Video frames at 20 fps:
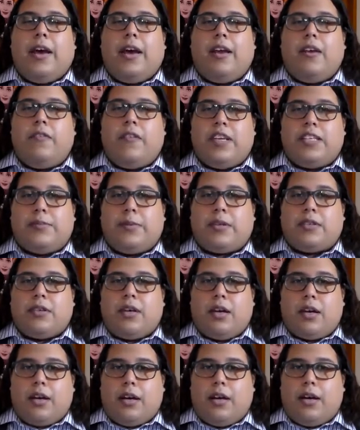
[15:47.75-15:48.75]
and
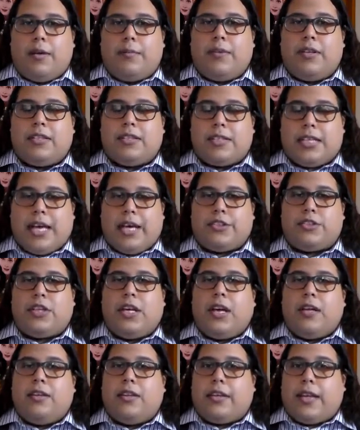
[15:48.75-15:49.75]

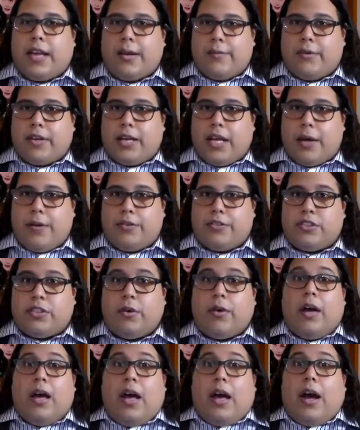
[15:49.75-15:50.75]
Facebook.com/The Cameron Cowan
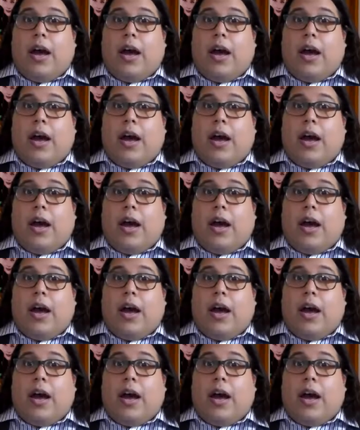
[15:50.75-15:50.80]
Show.